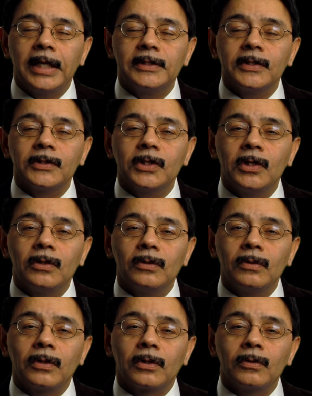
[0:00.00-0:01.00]
Let us
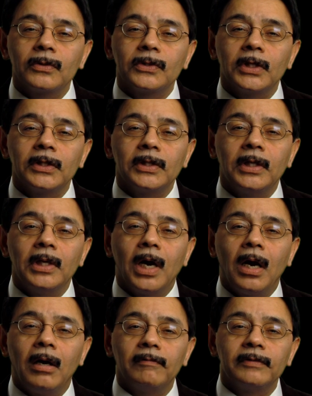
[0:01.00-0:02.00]
go through certain
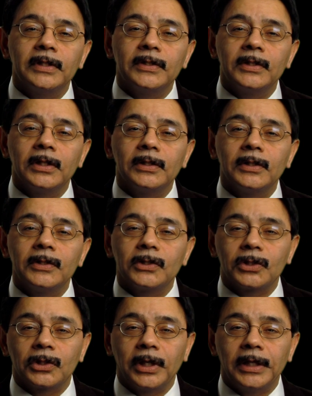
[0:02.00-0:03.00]
half-deserted
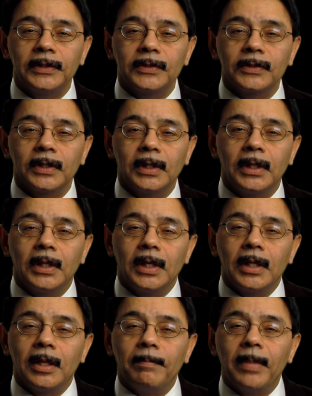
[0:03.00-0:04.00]
streets,
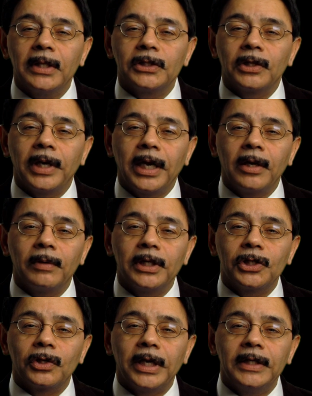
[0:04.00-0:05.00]
the muttering
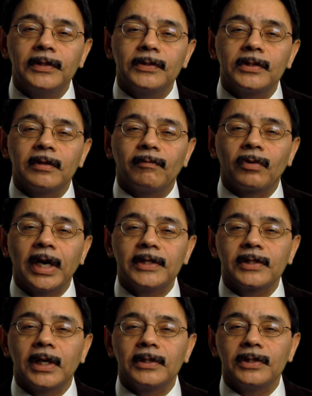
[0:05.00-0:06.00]
retreats of
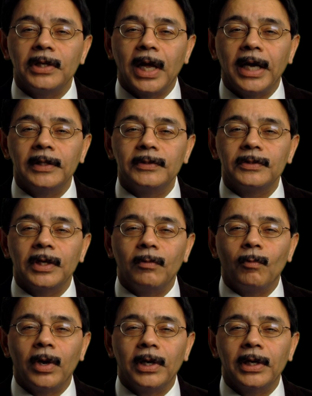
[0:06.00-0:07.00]
restless nights
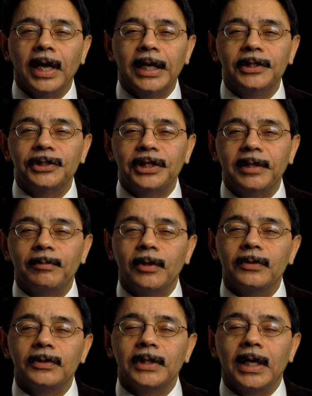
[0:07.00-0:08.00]
in one-night cheap
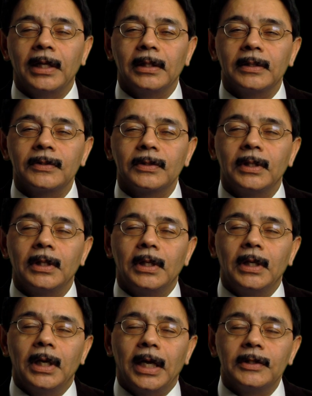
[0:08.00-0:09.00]
hotels
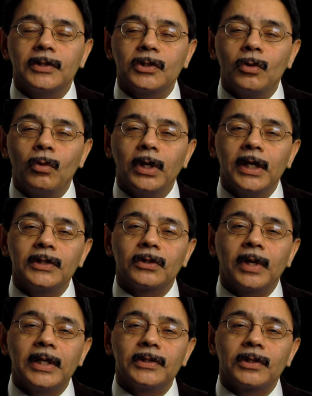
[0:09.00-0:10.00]
and
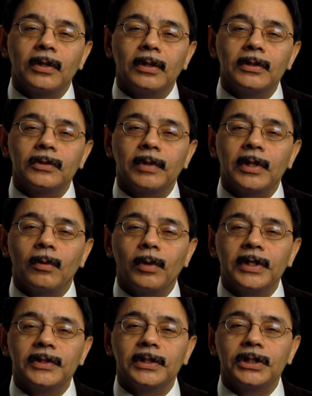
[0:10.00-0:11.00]
sawdust restaurants with
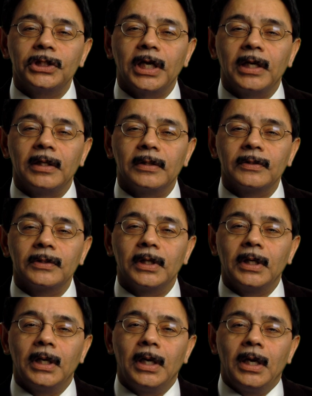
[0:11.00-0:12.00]
oyster shells,